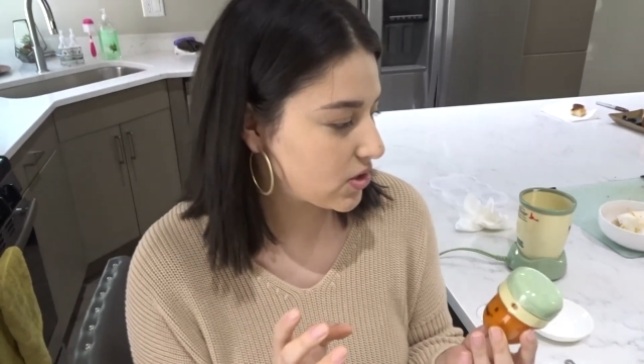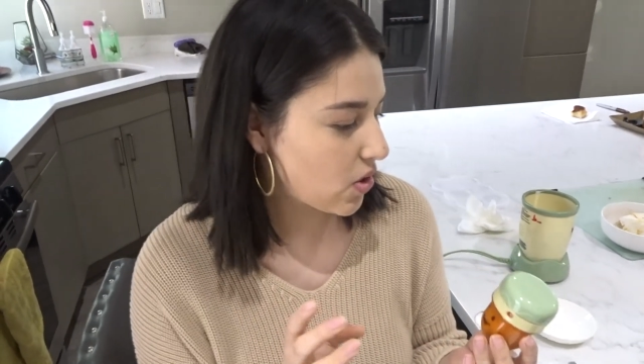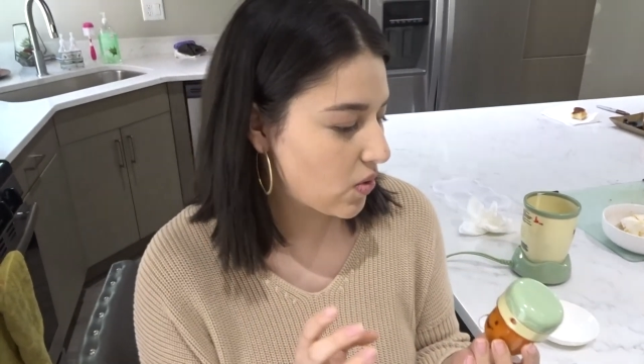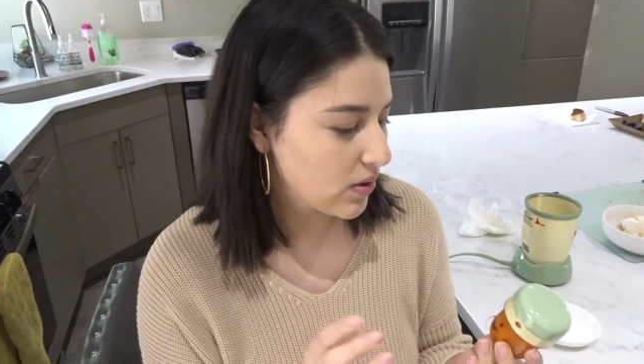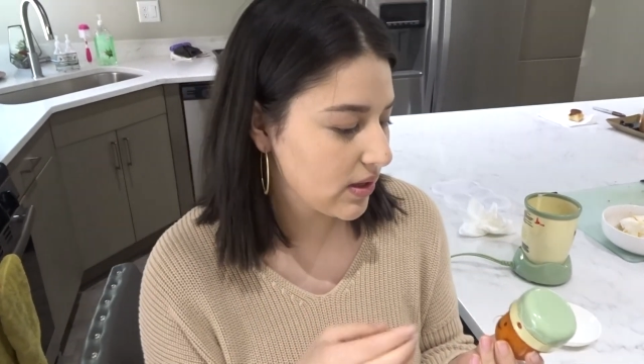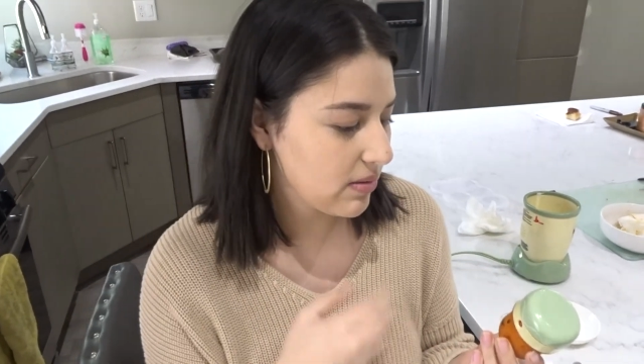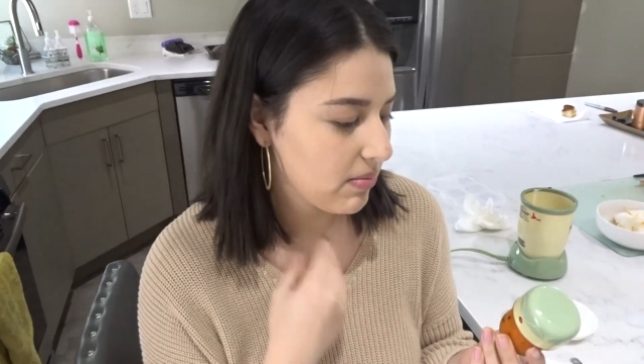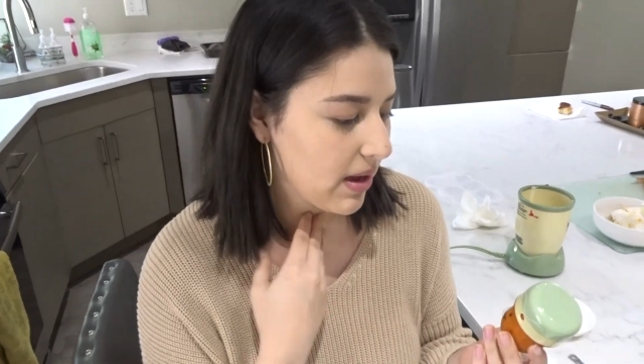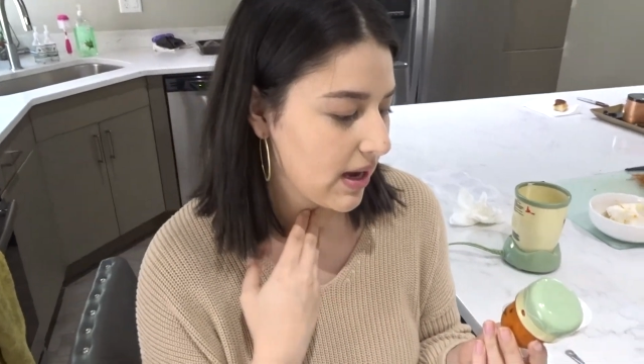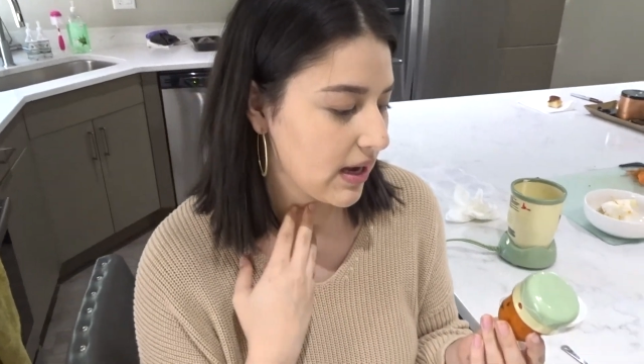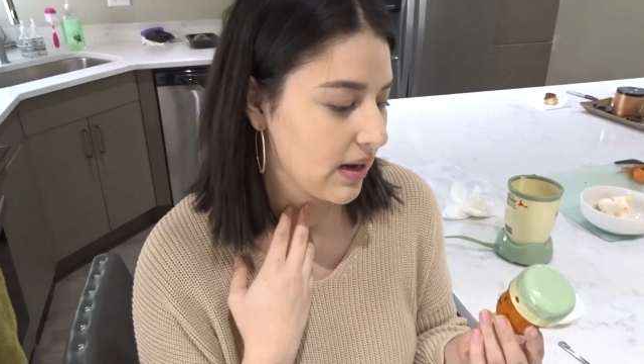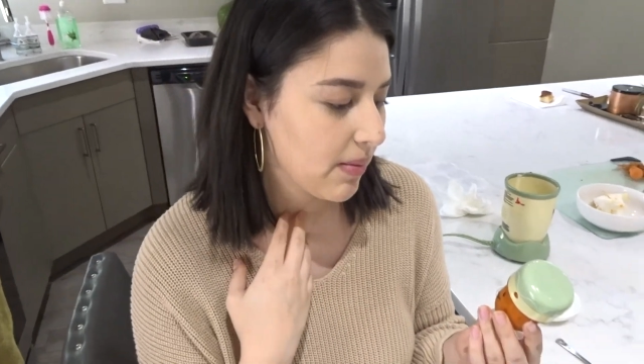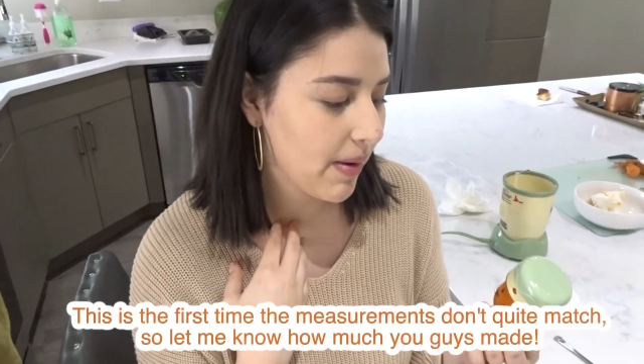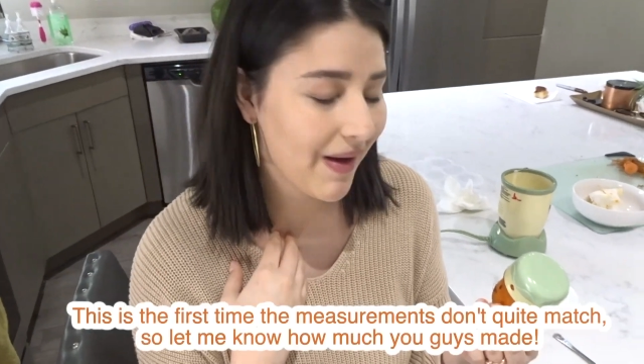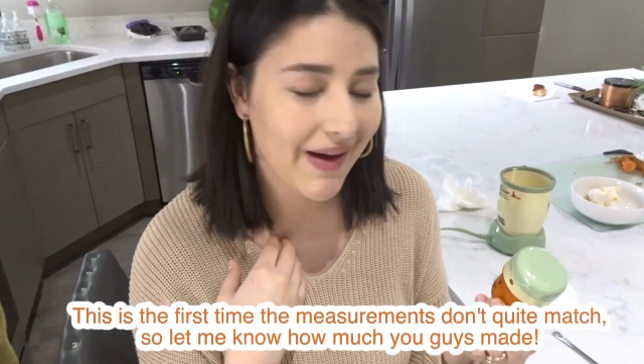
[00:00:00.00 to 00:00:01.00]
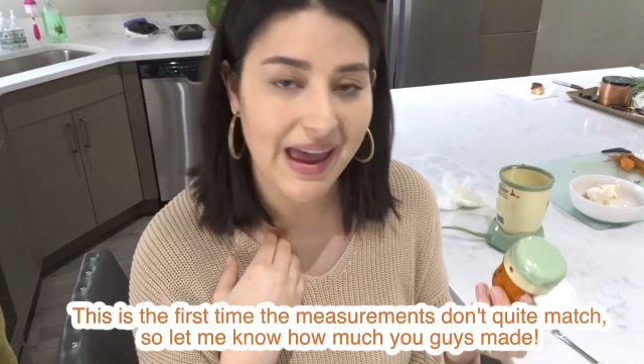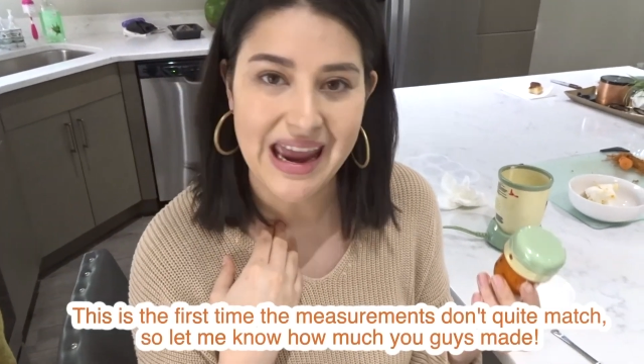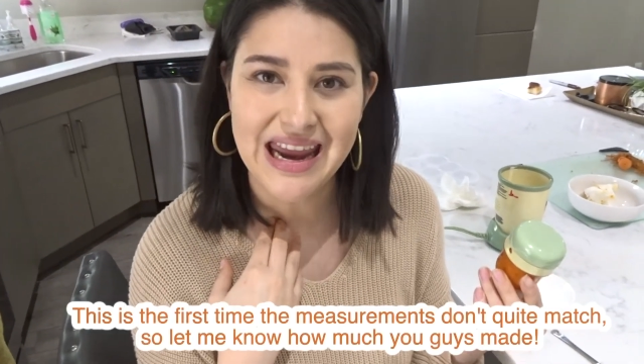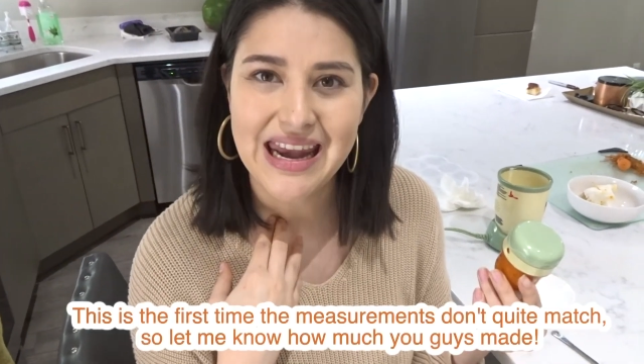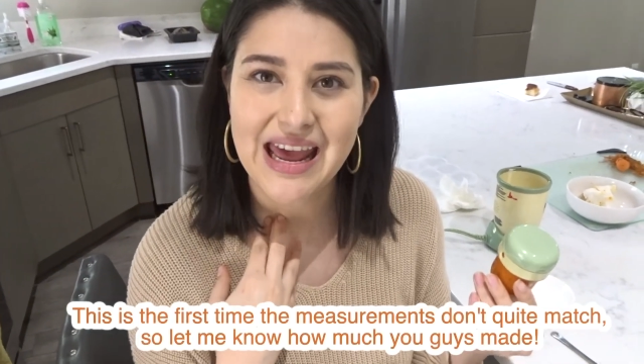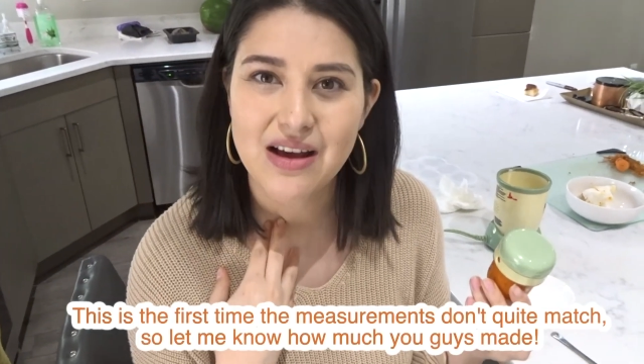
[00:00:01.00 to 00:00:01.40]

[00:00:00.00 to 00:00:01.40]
only made about 8